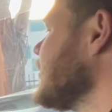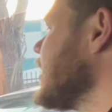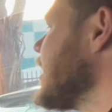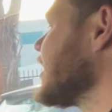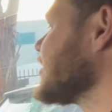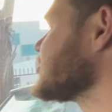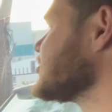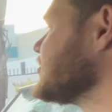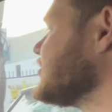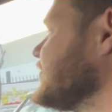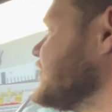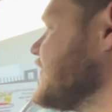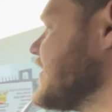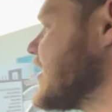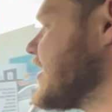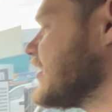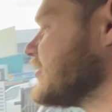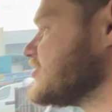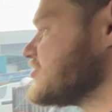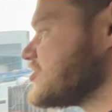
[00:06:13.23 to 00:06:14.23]
actually
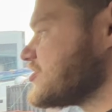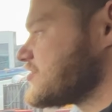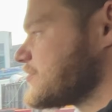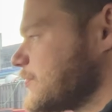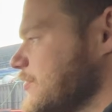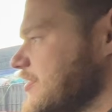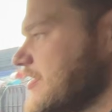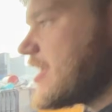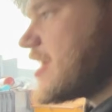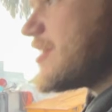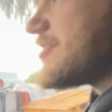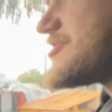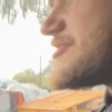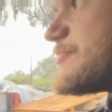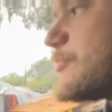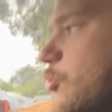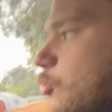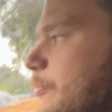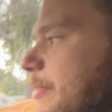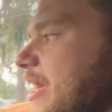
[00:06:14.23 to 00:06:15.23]
found, just with our
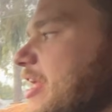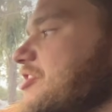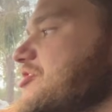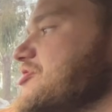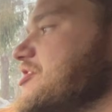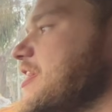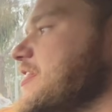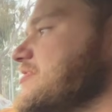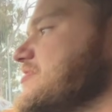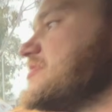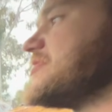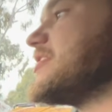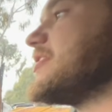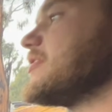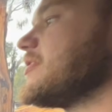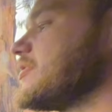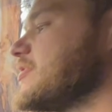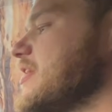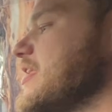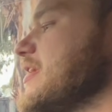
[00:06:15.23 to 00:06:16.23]
small batch
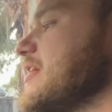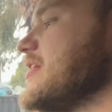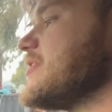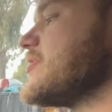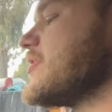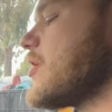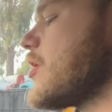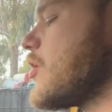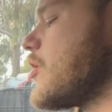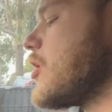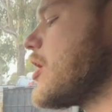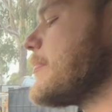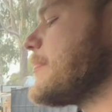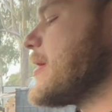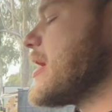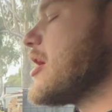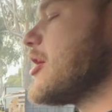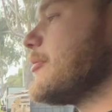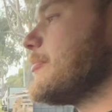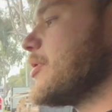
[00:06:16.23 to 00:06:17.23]
testing, that in the high
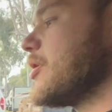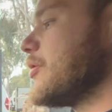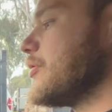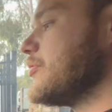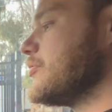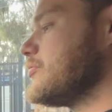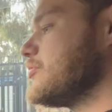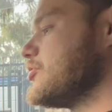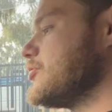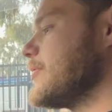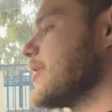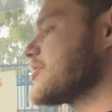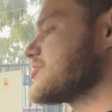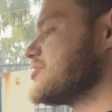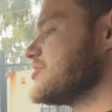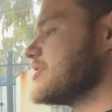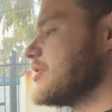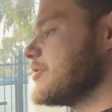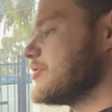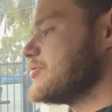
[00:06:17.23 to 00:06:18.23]
power mode, you
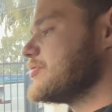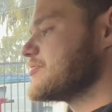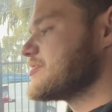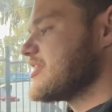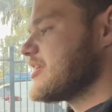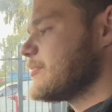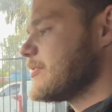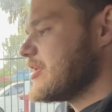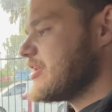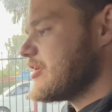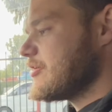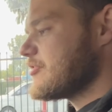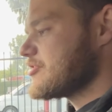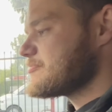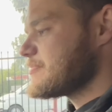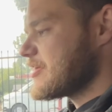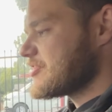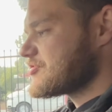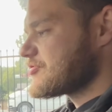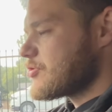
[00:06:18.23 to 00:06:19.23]
actually don't use anywhere near
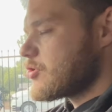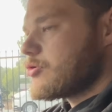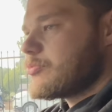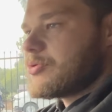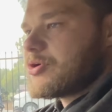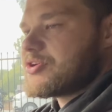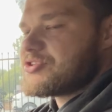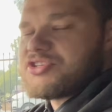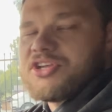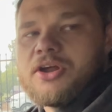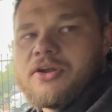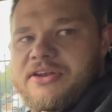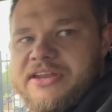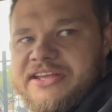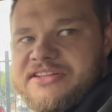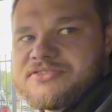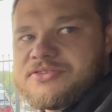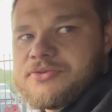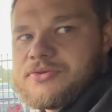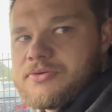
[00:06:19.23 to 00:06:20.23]
as much throttle because you don't
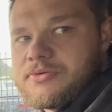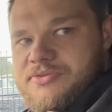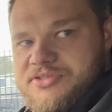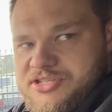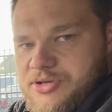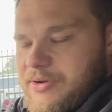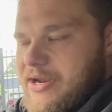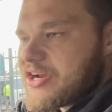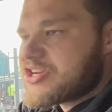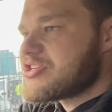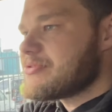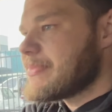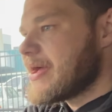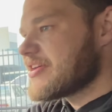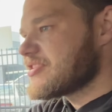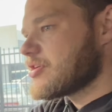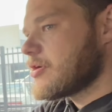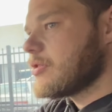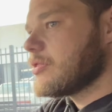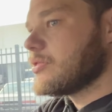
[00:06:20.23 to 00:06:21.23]
need to. So it actually
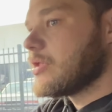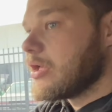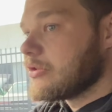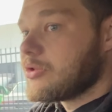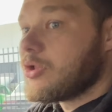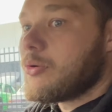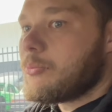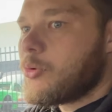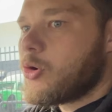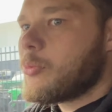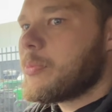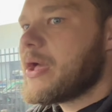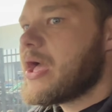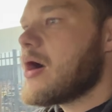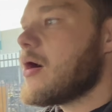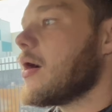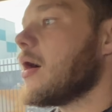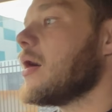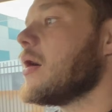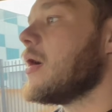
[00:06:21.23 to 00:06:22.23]
makes a lot more
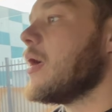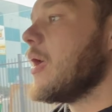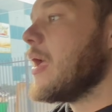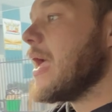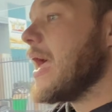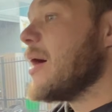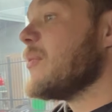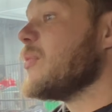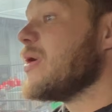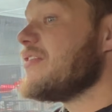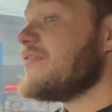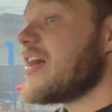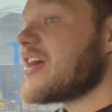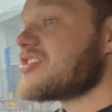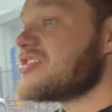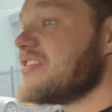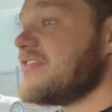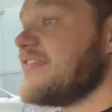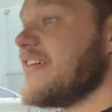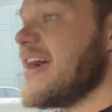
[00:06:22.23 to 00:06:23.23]
power. And we've
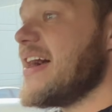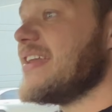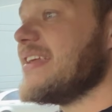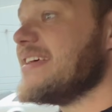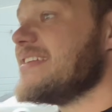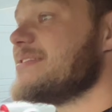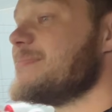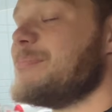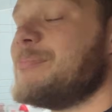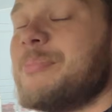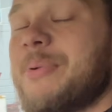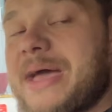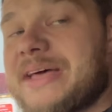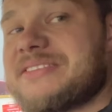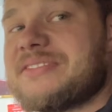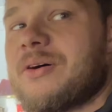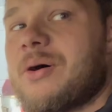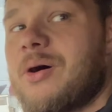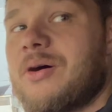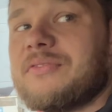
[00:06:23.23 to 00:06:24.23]
actually found it's
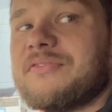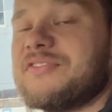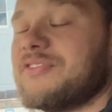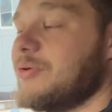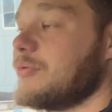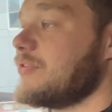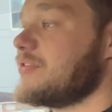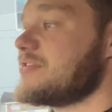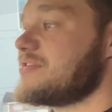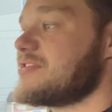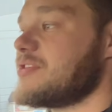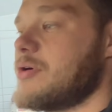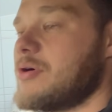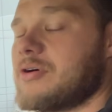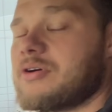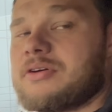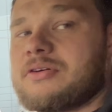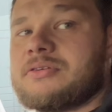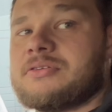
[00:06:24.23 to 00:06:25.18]
better on fuel than stock.